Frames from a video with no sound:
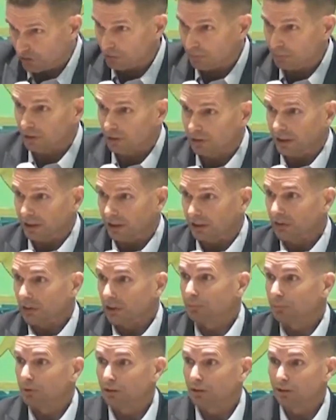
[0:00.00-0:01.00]
bill, the
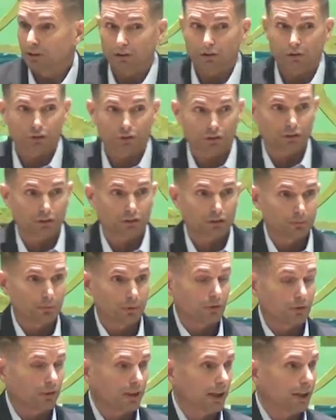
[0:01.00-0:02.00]
anti-bully legislation
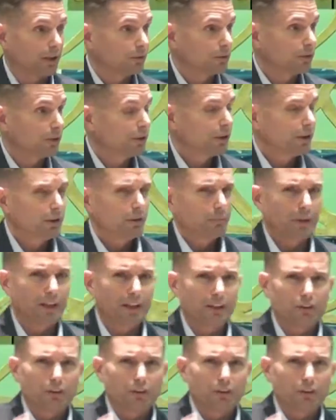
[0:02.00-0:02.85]
bill now. But the